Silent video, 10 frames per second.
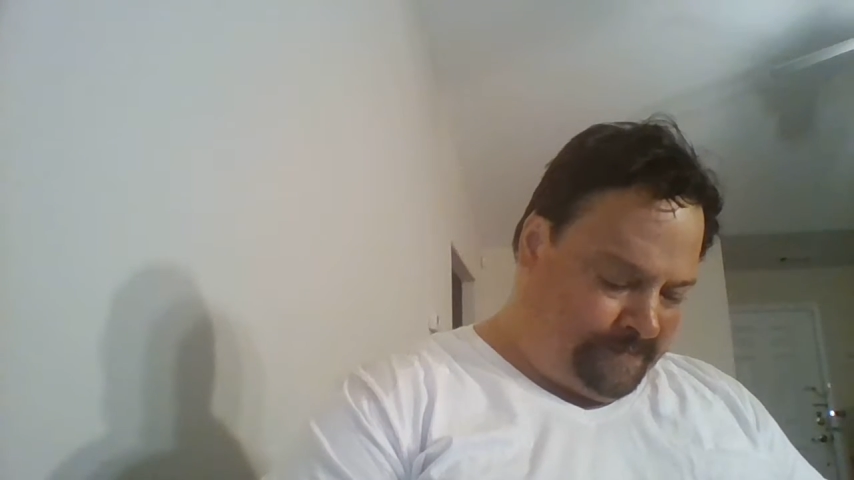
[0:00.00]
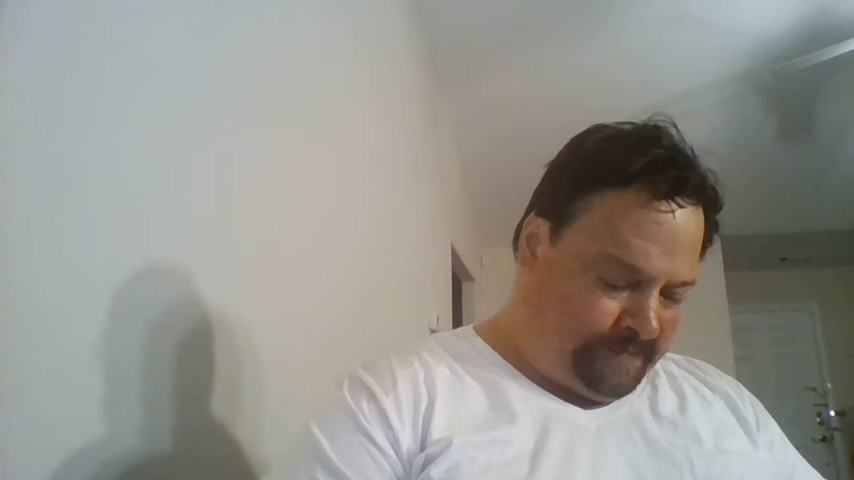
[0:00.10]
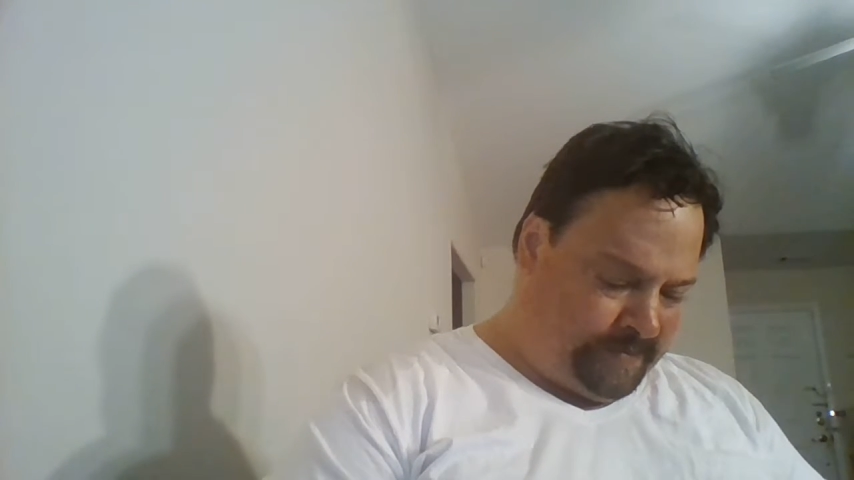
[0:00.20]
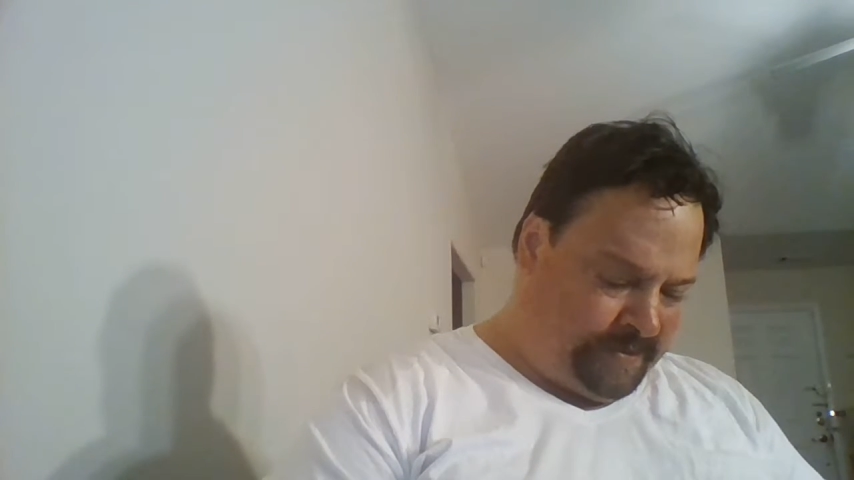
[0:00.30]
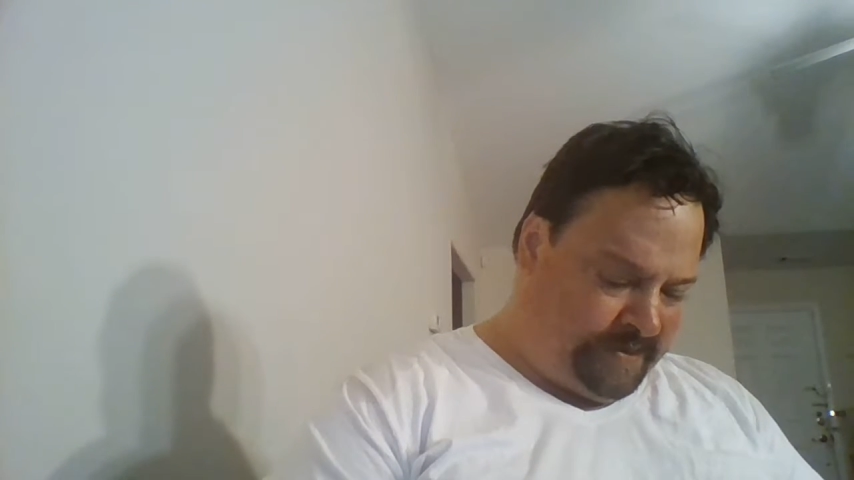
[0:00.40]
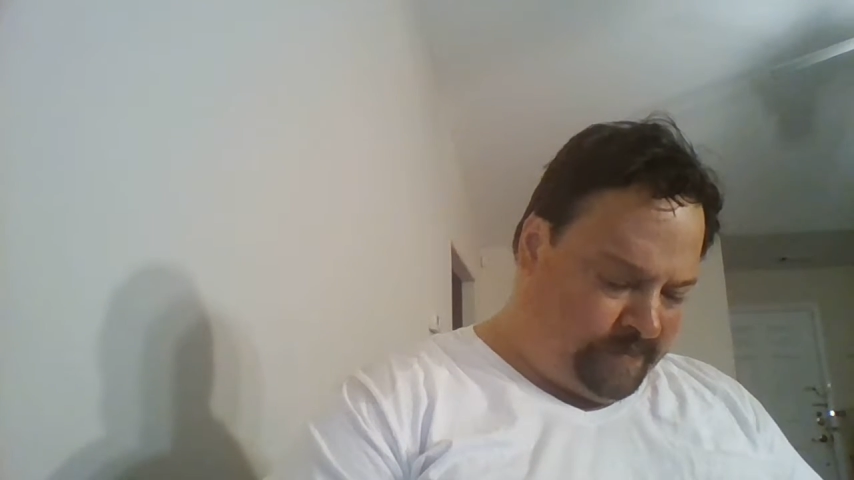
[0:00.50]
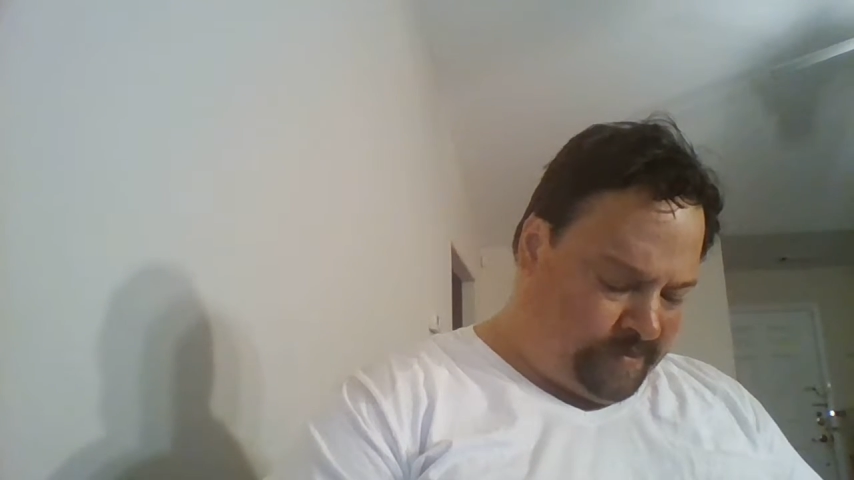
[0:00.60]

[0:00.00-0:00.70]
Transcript: Putting in the